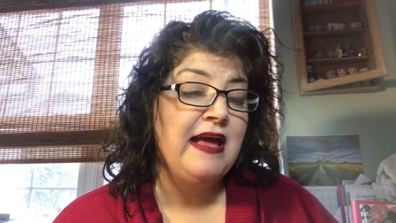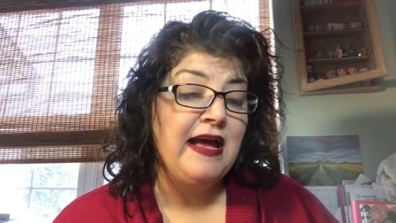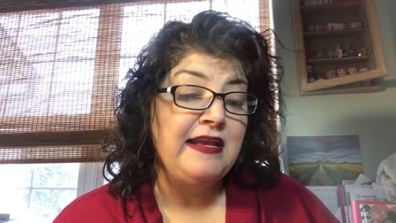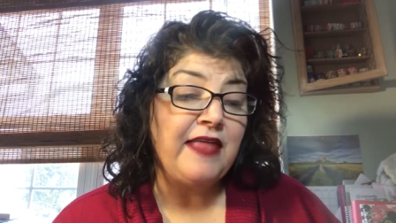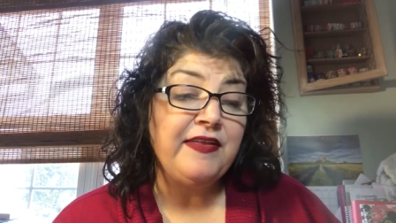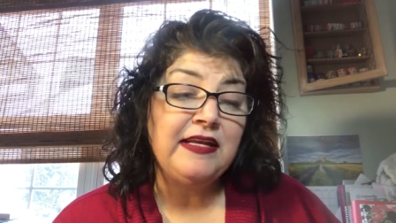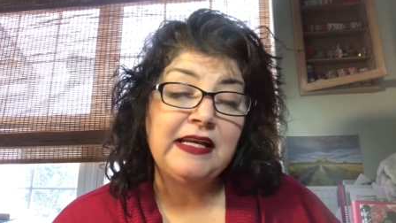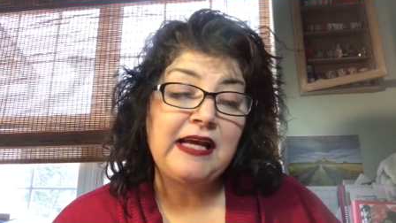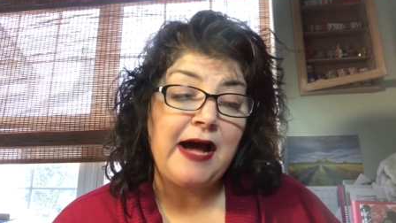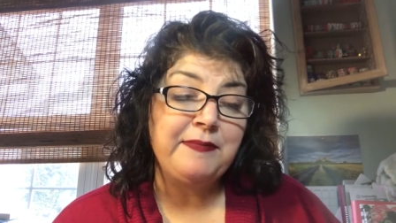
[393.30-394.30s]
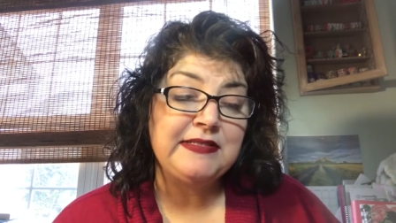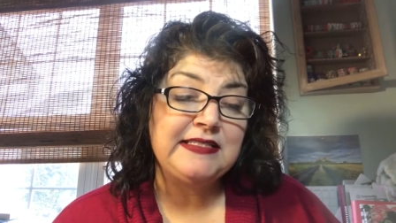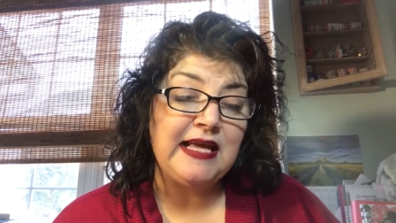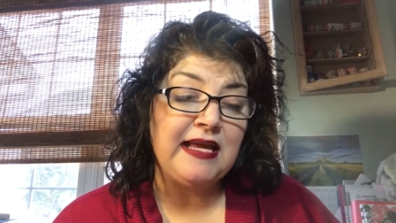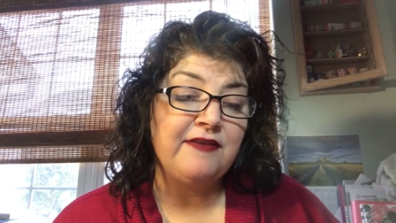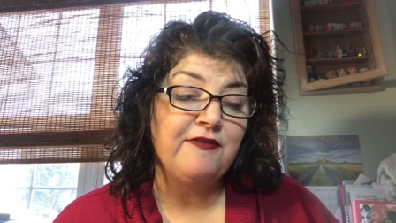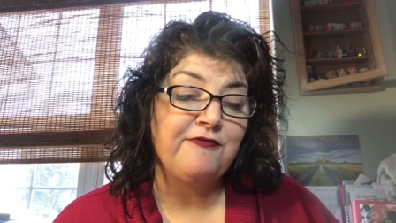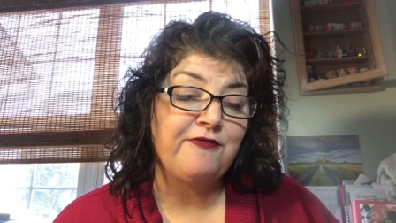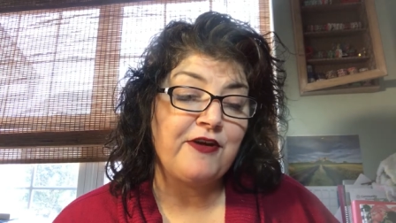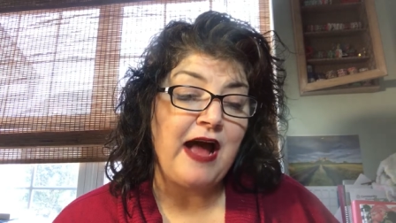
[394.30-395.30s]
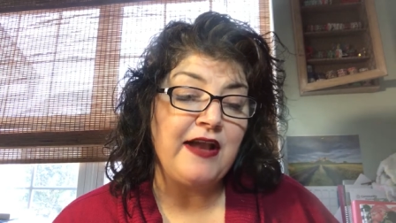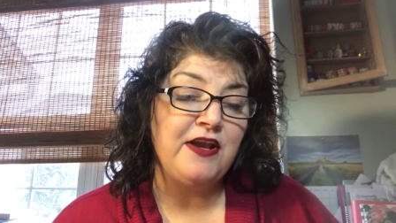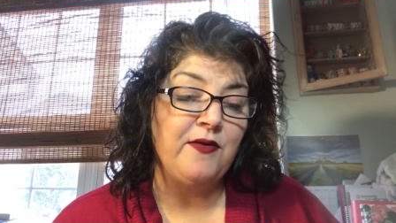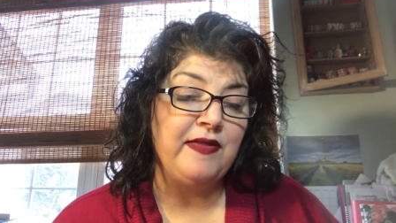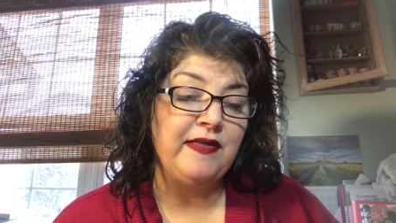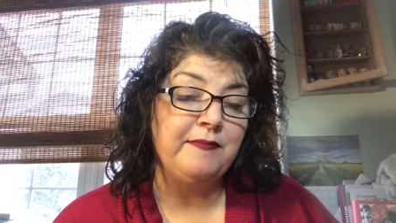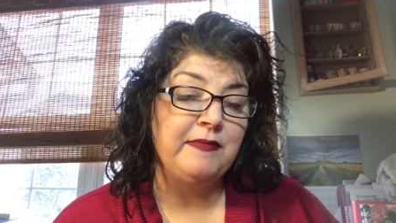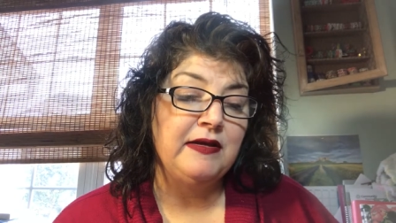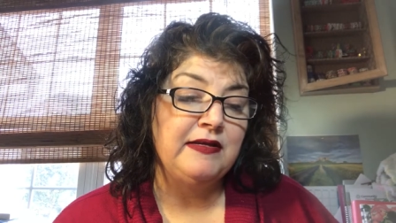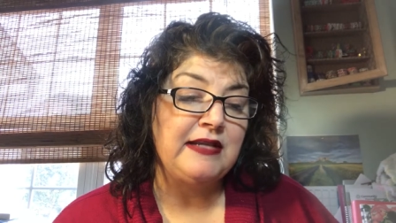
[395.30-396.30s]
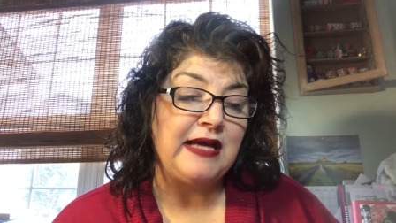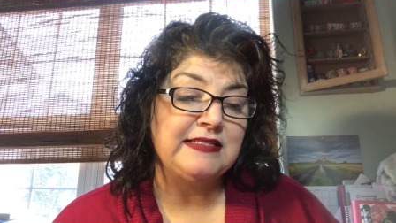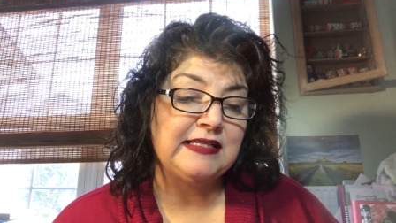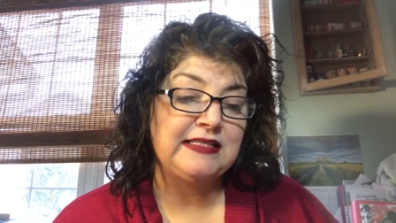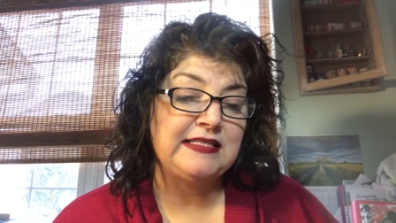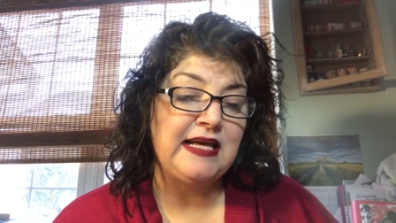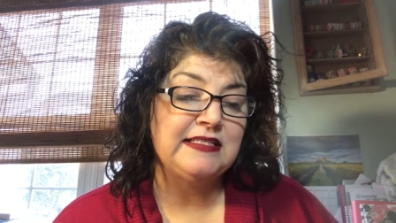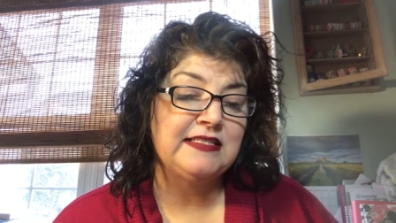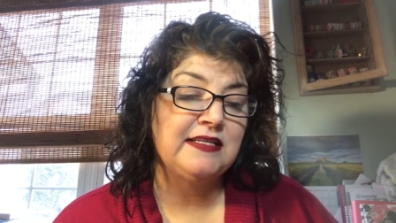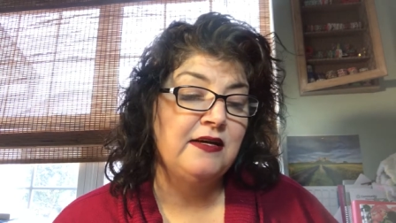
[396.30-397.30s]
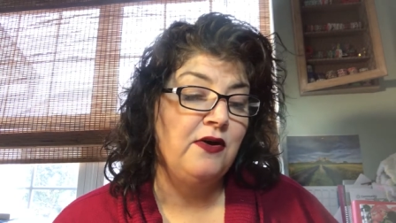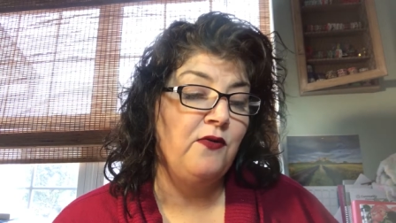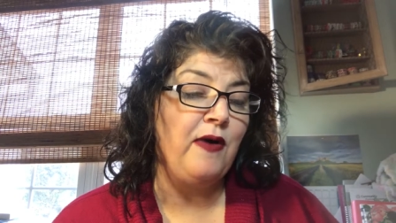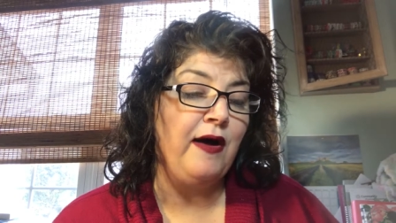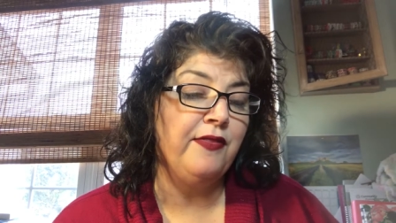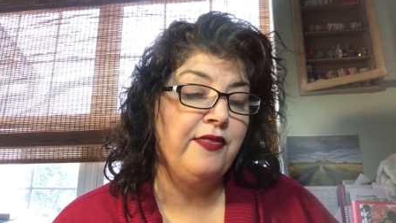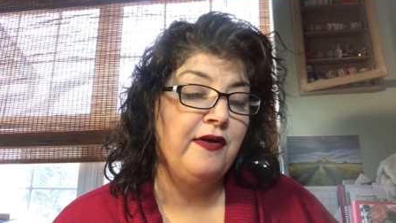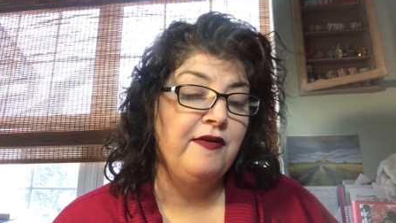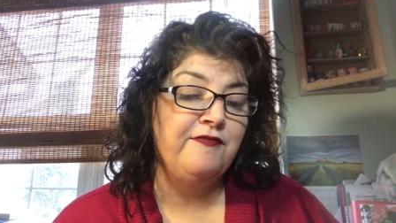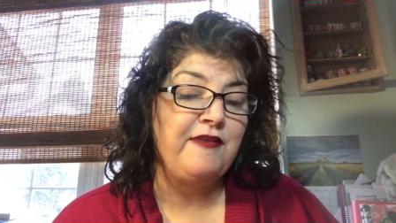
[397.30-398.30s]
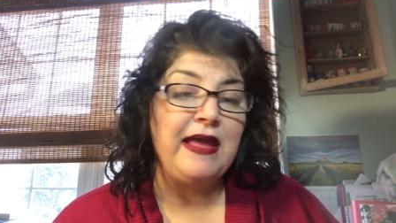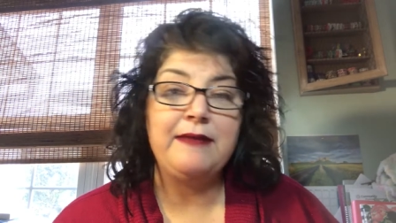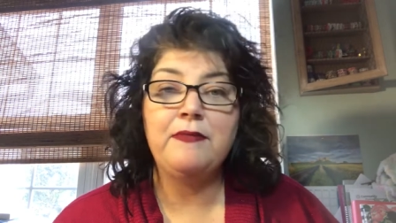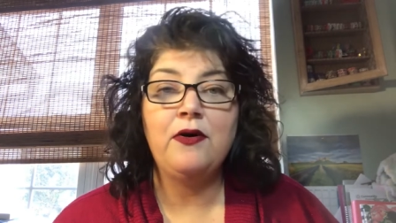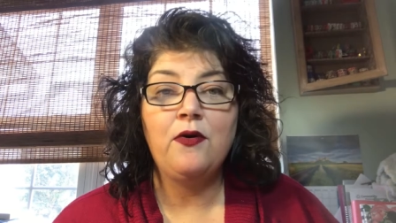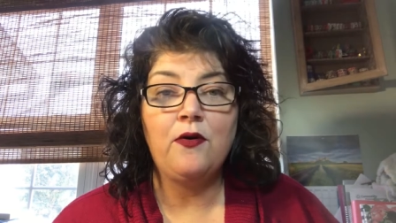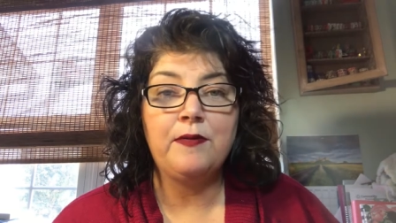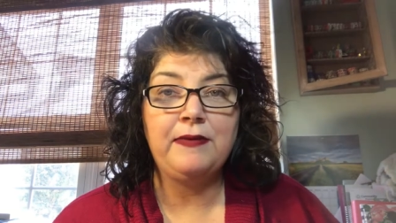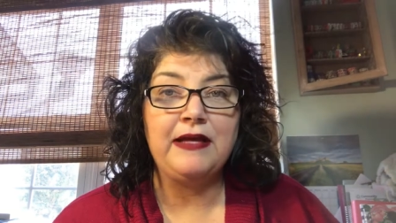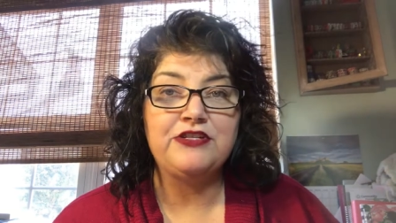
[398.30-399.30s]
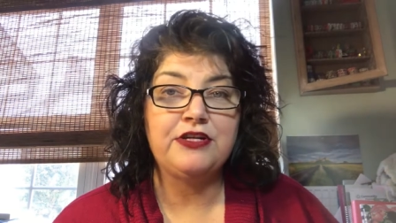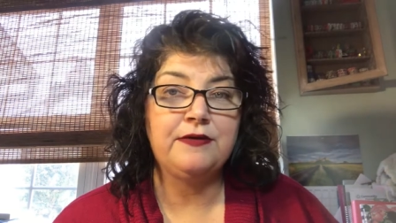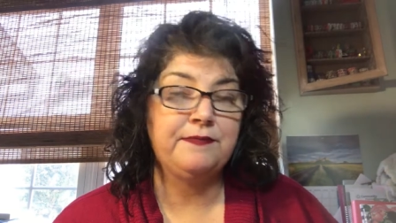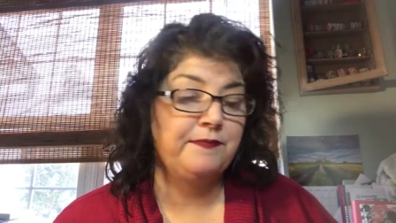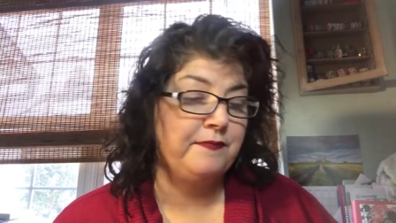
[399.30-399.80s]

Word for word: and nothing can compensate for not knowing them, not success, wealth, fame, or pleasure.